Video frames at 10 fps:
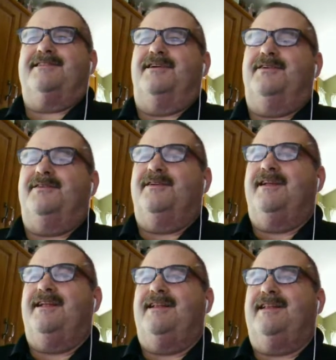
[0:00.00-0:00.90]
So
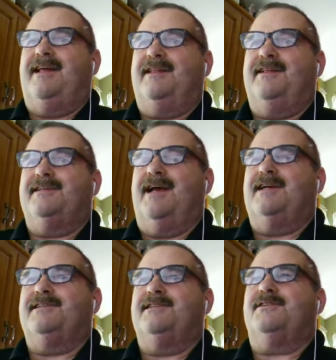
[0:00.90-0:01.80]
now these
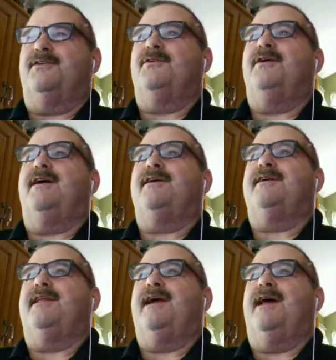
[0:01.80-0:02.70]
guys just don't know how
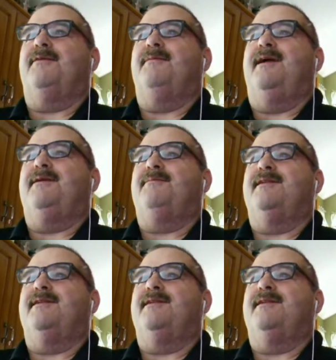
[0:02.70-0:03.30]
good they got it made.